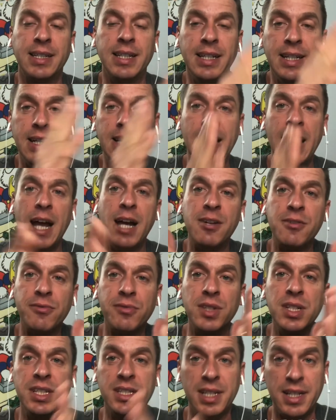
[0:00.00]
in every
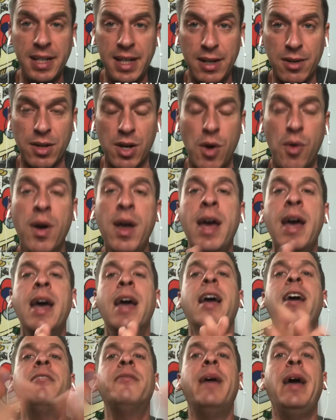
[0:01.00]
scenario.
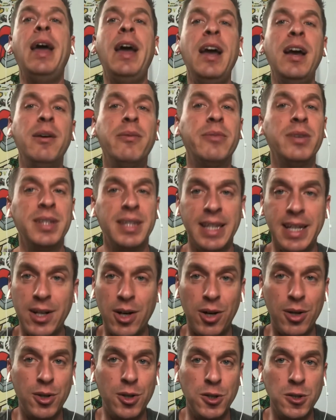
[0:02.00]
If everything all
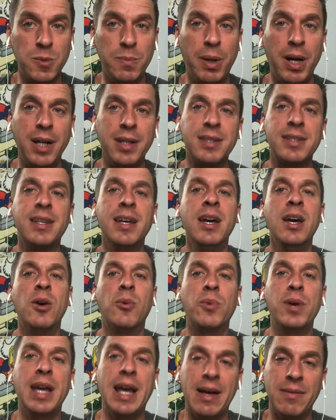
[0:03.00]
goes bust, we
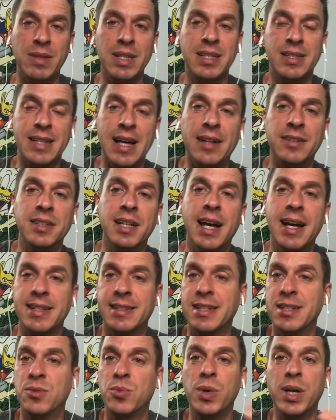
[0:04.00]
have these solid
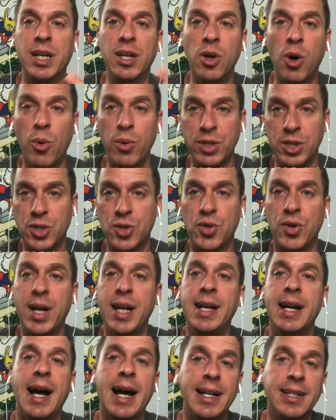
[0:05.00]
assets we could always trade
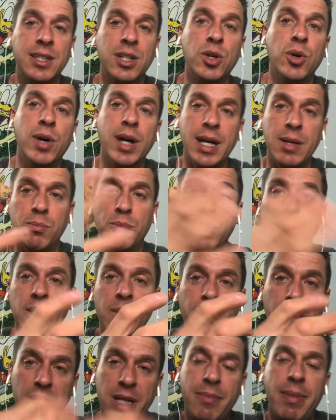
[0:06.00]
on to go ahead and bring the
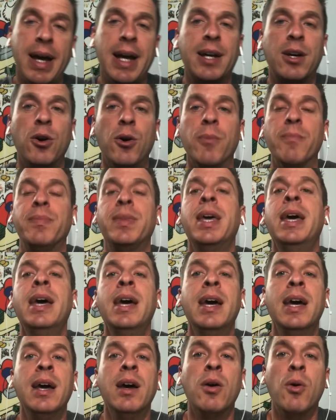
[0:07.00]
money back home.
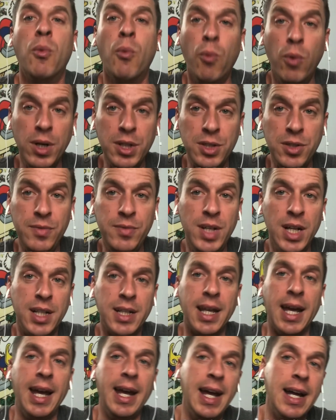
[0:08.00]
Once you've done
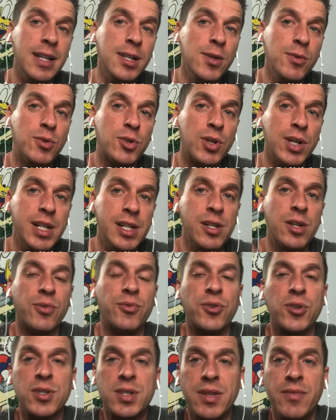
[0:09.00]
that and you've treated your
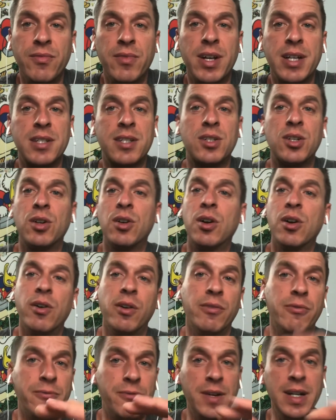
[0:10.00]
first investor
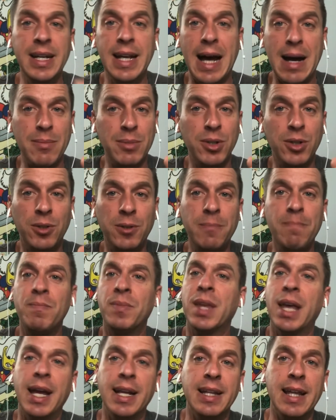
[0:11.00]
phenomenal
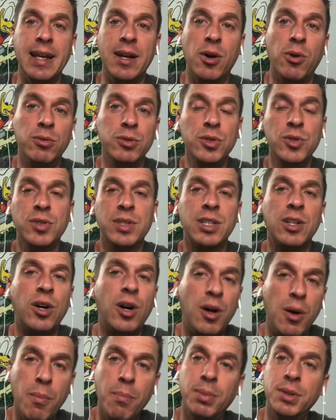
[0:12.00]
and they don't lose it all,
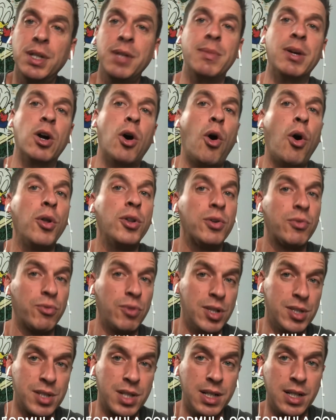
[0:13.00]
believe me, all their friends
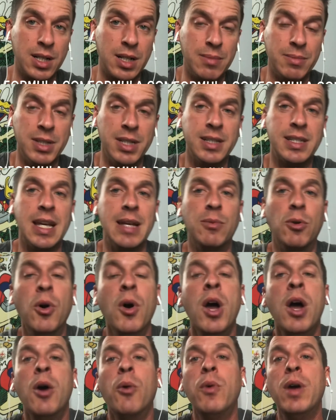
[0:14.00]
are going to come to the table.
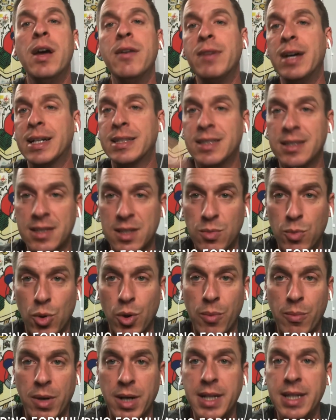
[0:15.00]
We have access to more
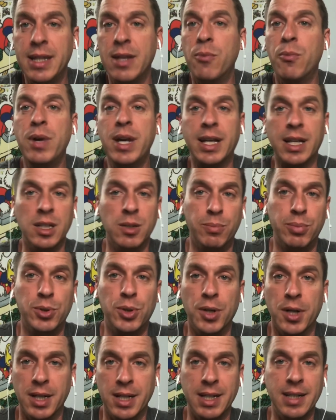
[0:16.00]
money than we could deploy
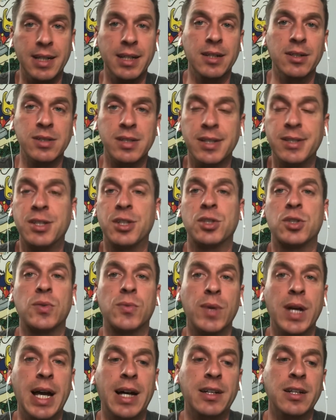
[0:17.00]
into deals. It's just a
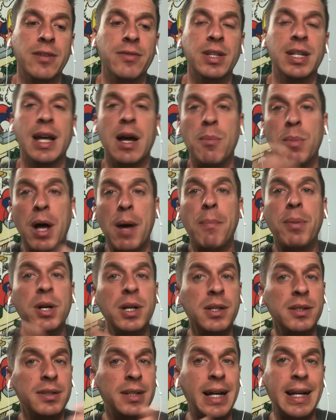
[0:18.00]
reality of it now. But I put in a
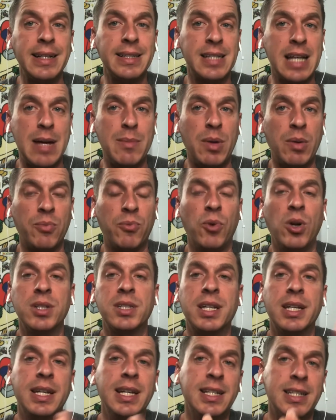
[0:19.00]
lot of time up front to
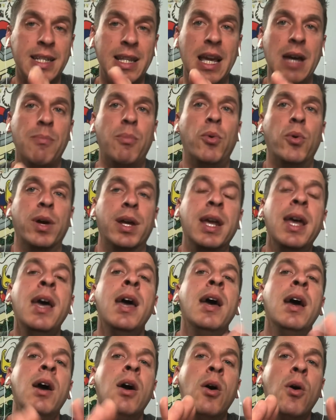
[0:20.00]
get to that point.
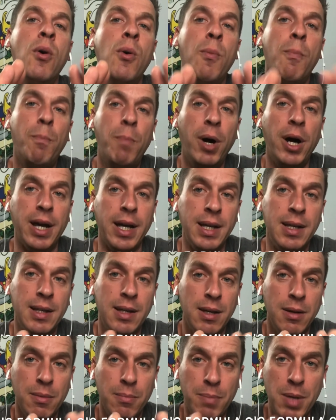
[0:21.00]
But
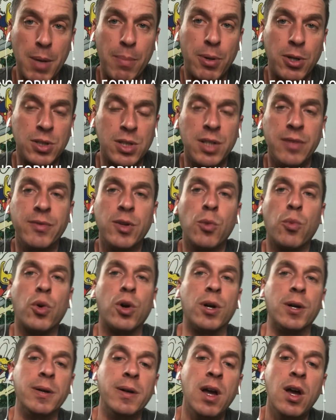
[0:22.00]
be a person of your
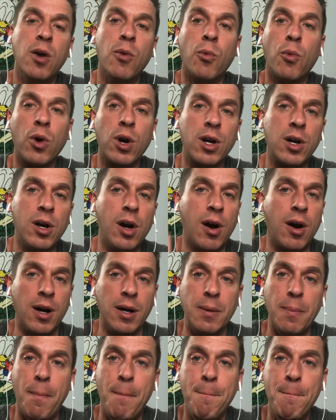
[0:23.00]
word, work hard,
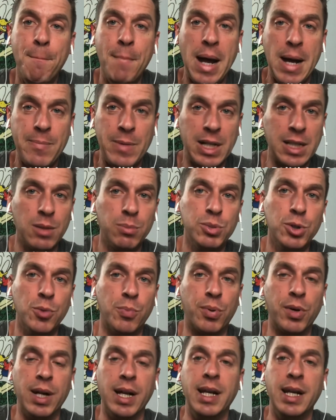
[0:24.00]
map out the blueprint,